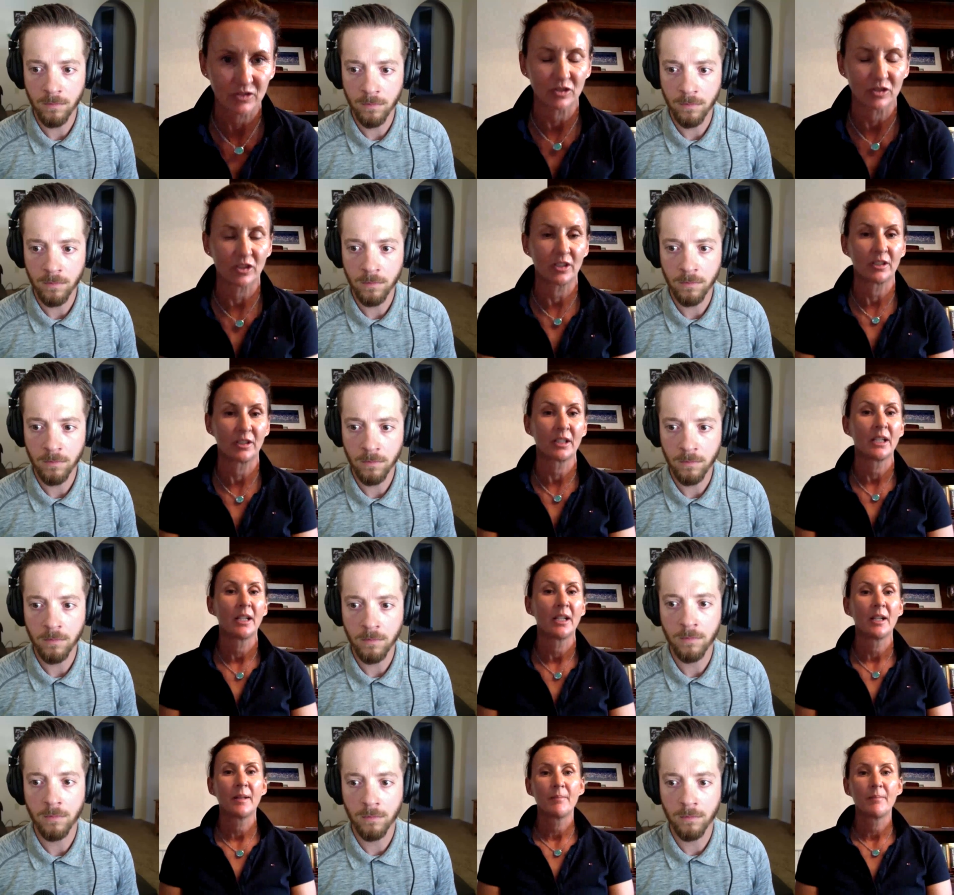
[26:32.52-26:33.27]
Speaker 1: strong.
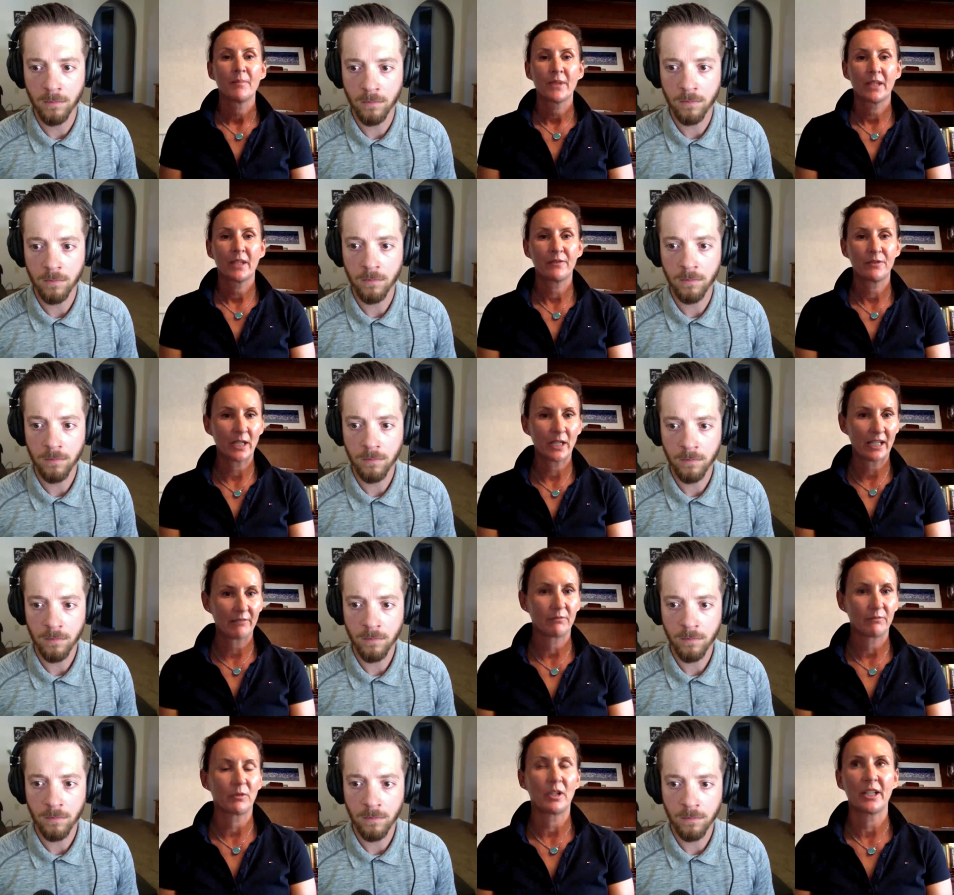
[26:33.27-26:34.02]
If you
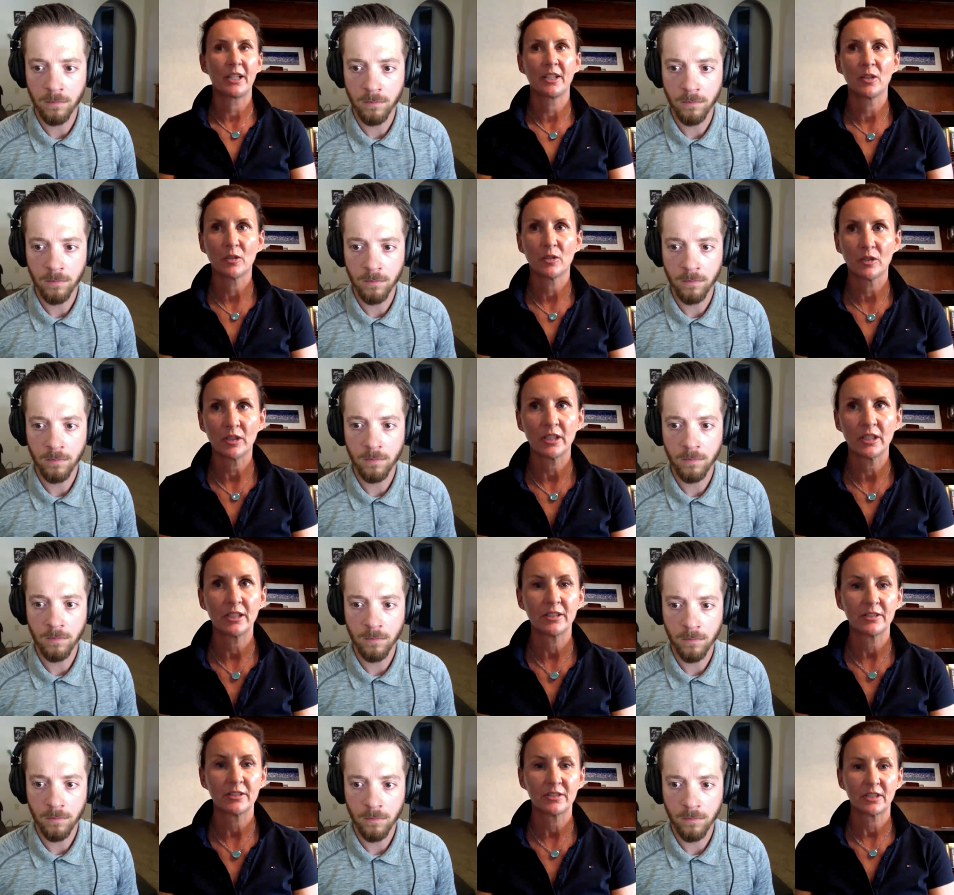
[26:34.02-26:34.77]
have one
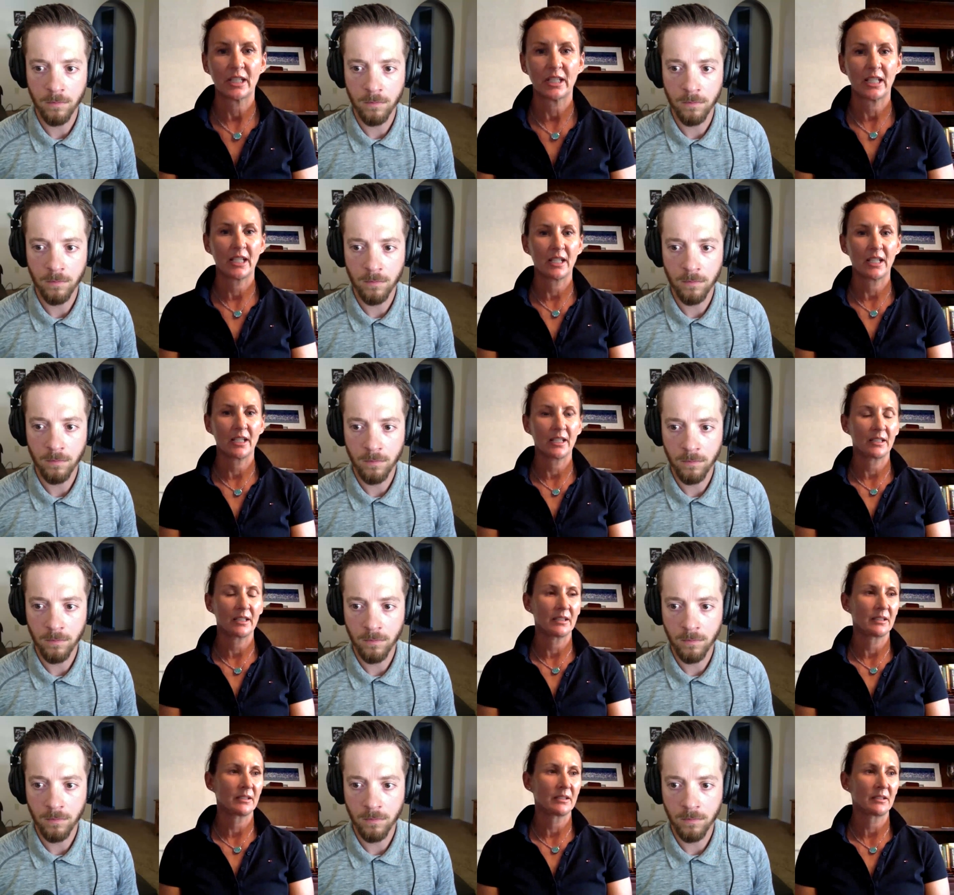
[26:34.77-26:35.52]
horse
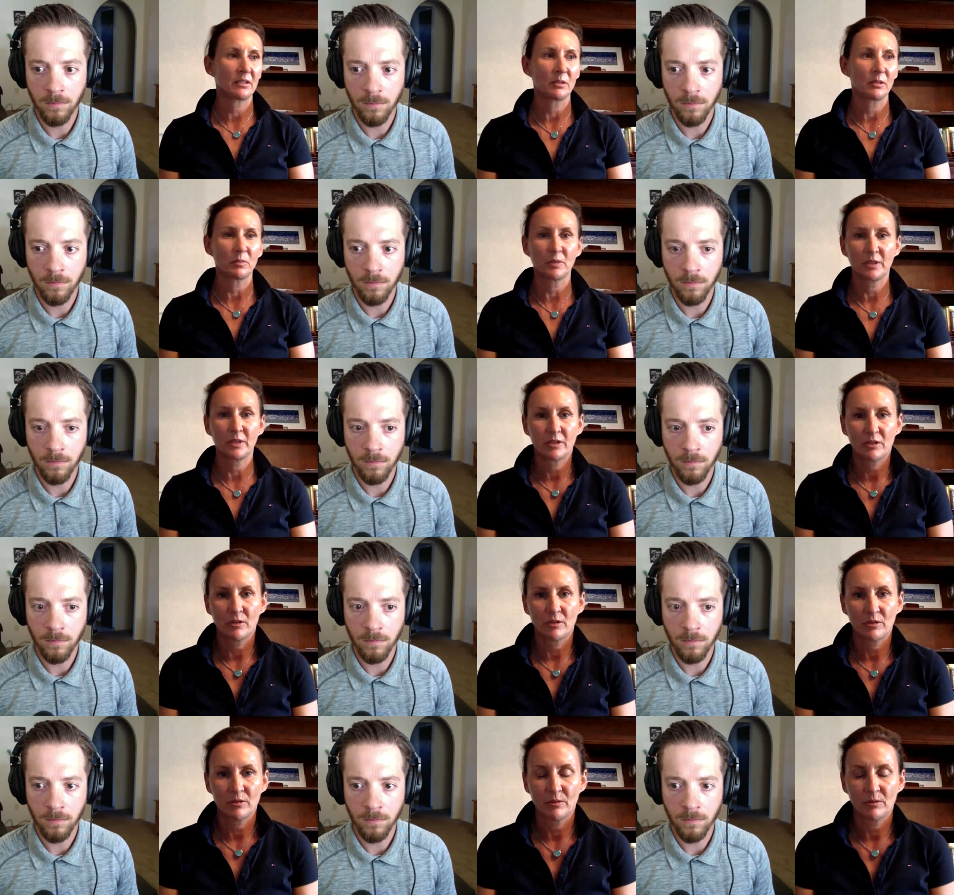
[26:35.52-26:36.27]
and you want
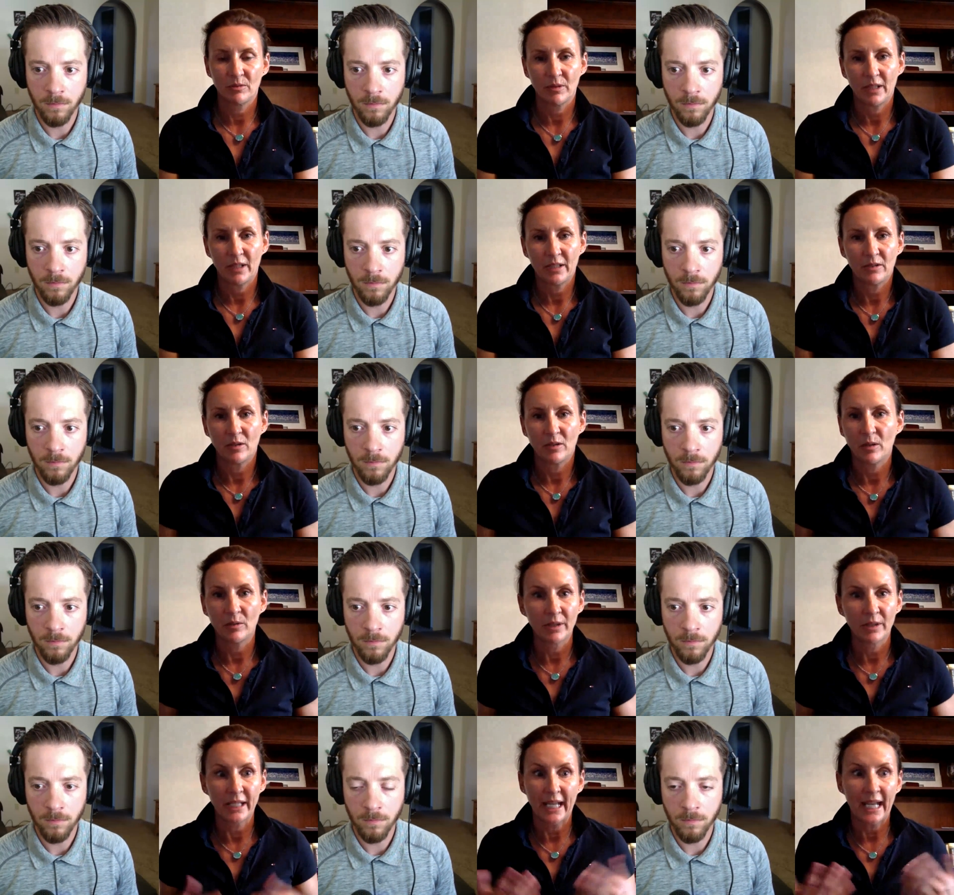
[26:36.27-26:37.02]
to do and you
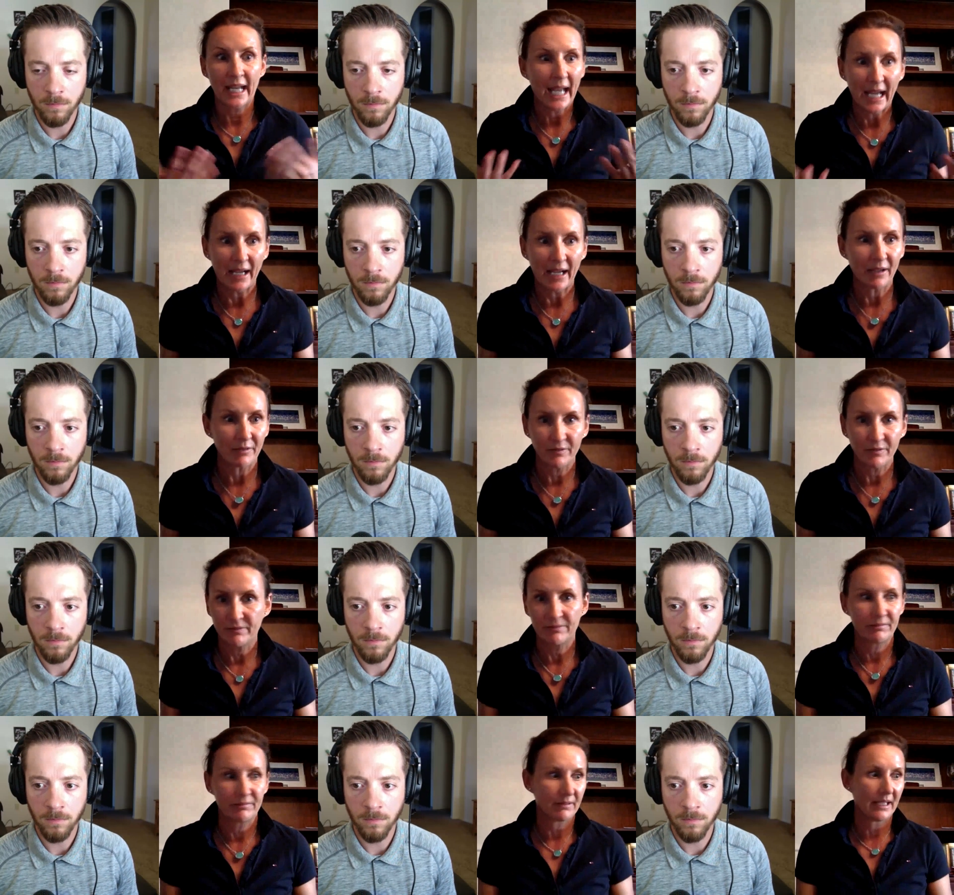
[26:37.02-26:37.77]
only have
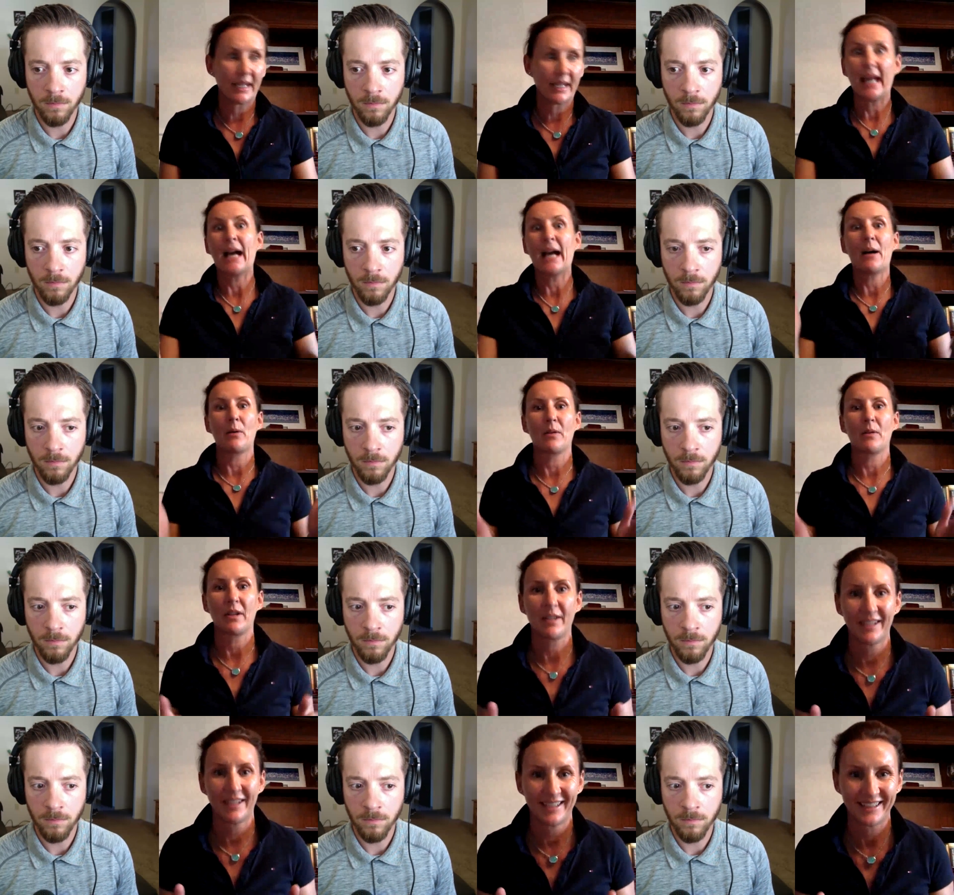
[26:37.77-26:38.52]
an
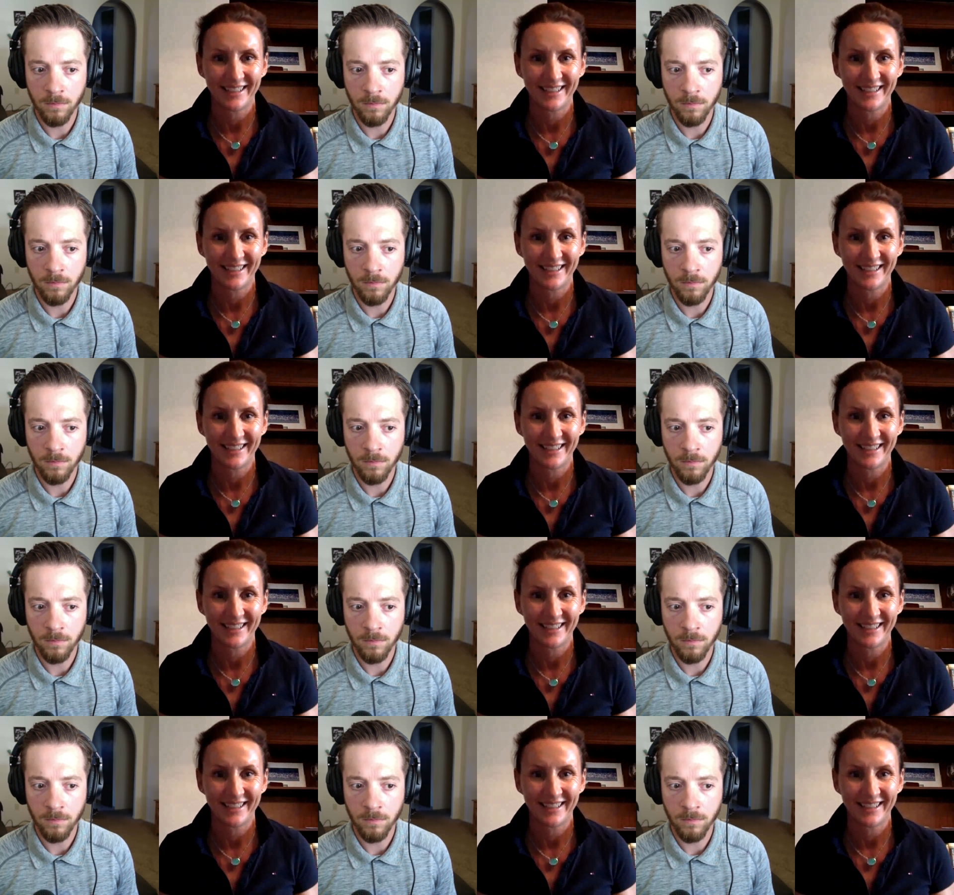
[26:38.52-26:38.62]
hour